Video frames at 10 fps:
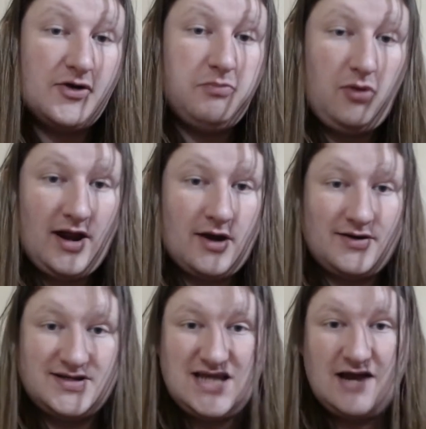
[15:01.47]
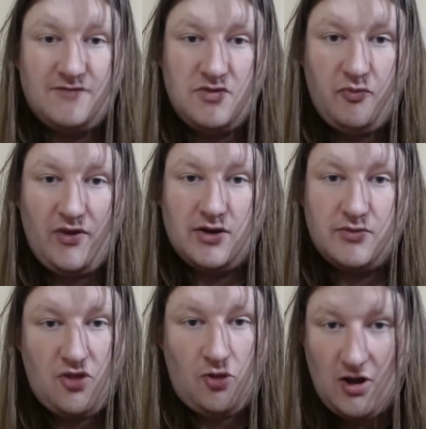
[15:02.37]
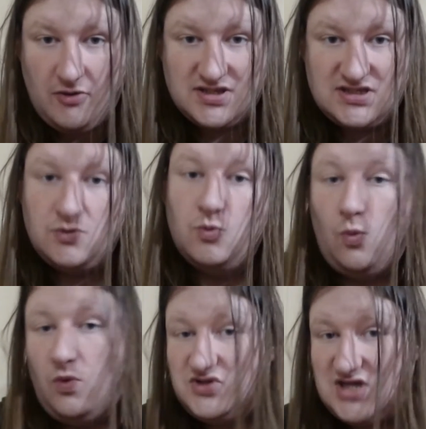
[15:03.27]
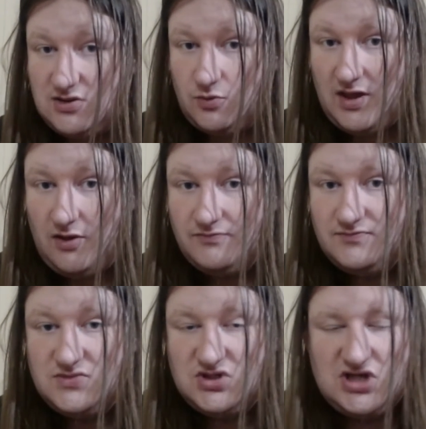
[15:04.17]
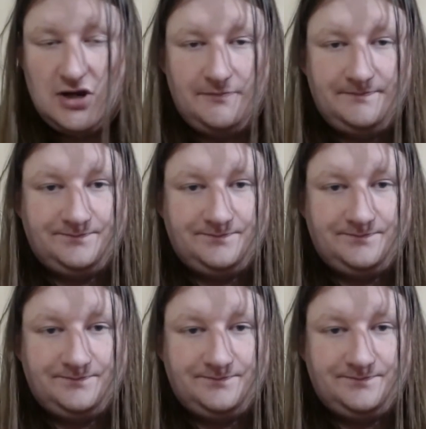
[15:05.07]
player, aside from the player with the lowest, will take the wheel. So,